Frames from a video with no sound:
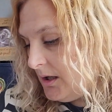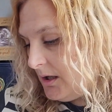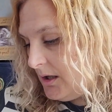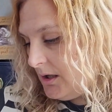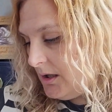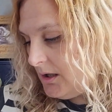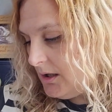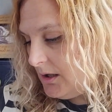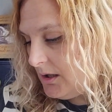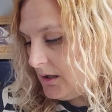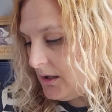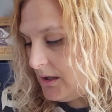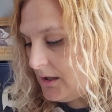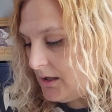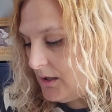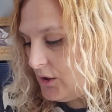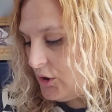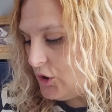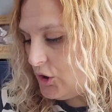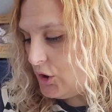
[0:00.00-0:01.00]
I
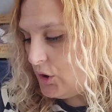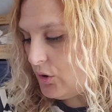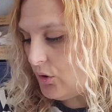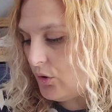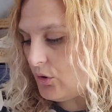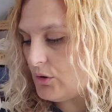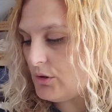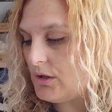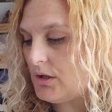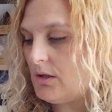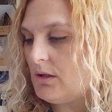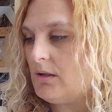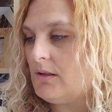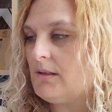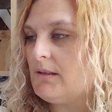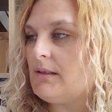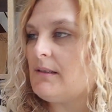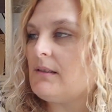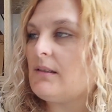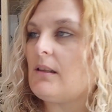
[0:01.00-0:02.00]
got
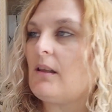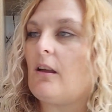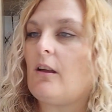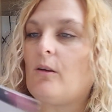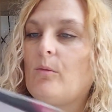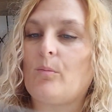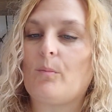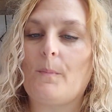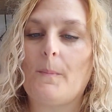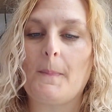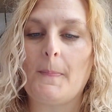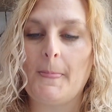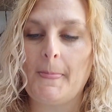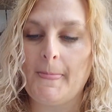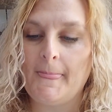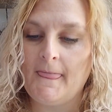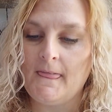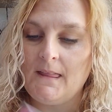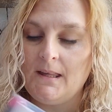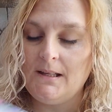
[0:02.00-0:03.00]
some
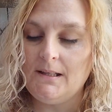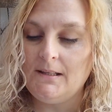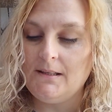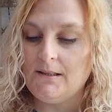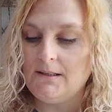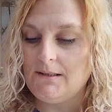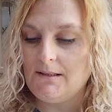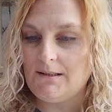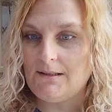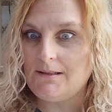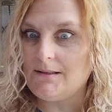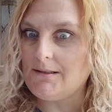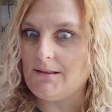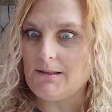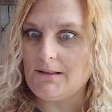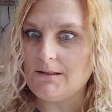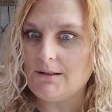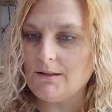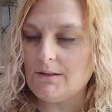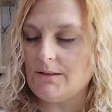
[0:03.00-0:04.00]

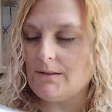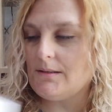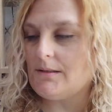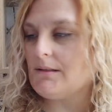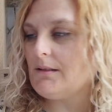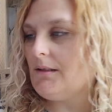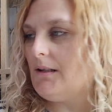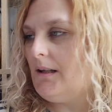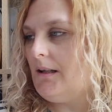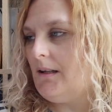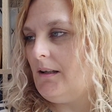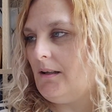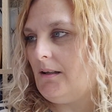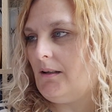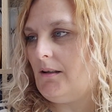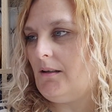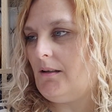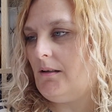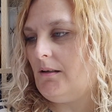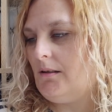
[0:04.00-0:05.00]
stickers,
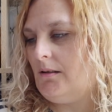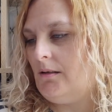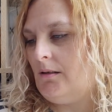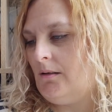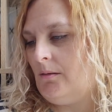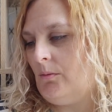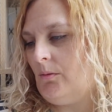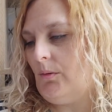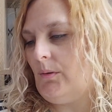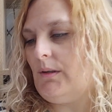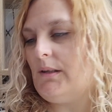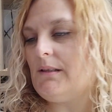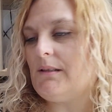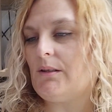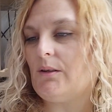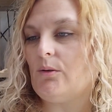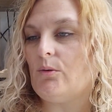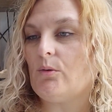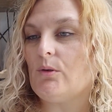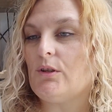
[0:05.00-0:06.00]
what were these
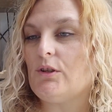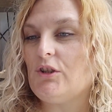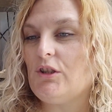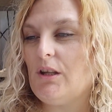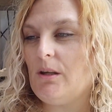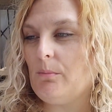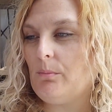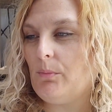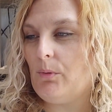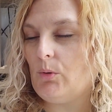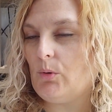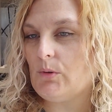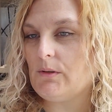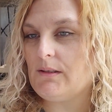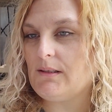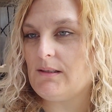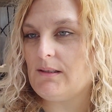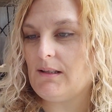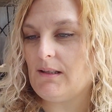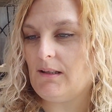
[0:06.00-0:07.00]
called, chipboard
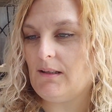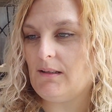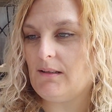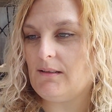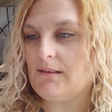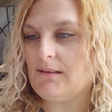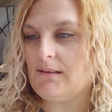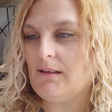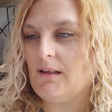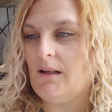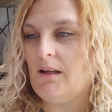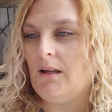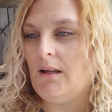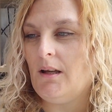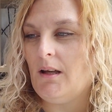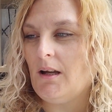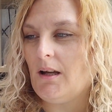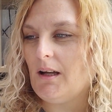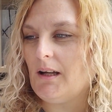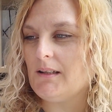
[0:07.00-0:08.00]
stickers.
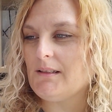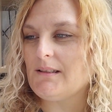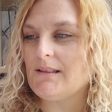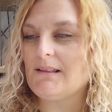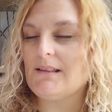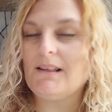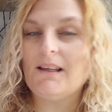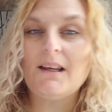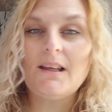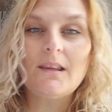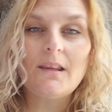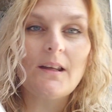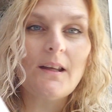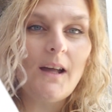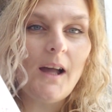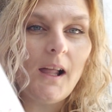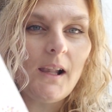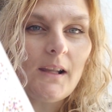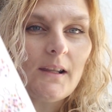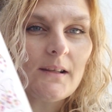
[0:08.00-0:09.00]
I just like the
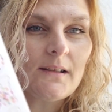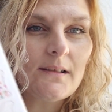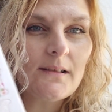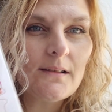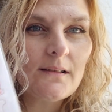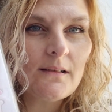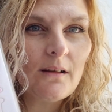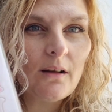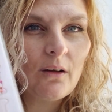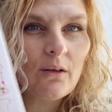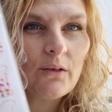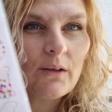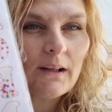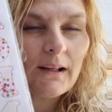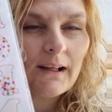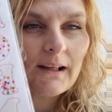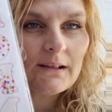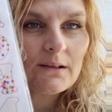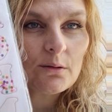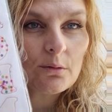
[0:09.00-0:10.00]
colours on the
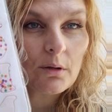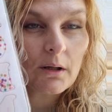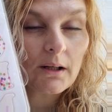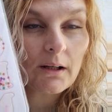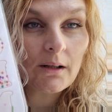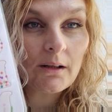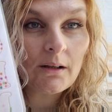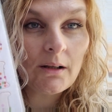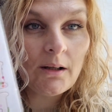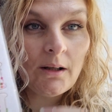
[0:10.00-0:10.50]
lettering.